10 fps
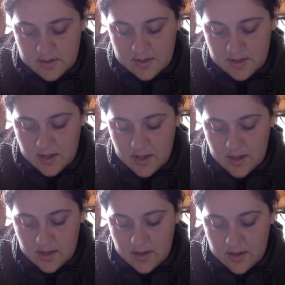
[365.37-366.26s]

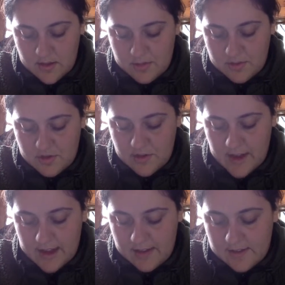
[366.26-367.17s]

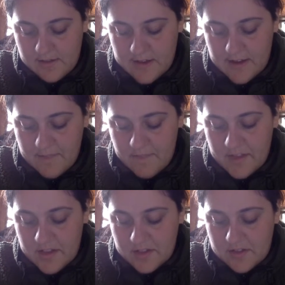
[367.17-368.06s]
Subtract, right?
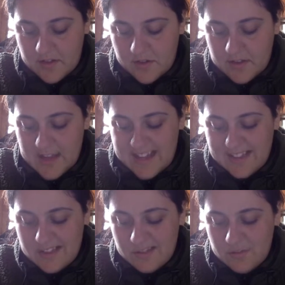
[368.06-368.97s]
So that's
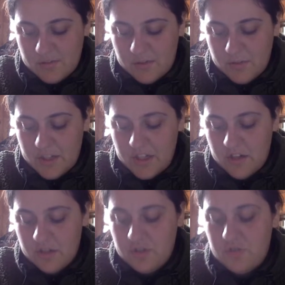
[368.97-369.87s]
when we
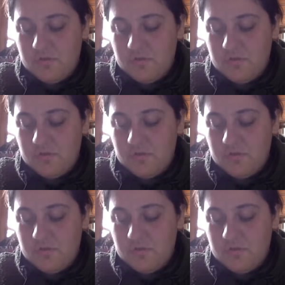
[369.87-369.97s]
do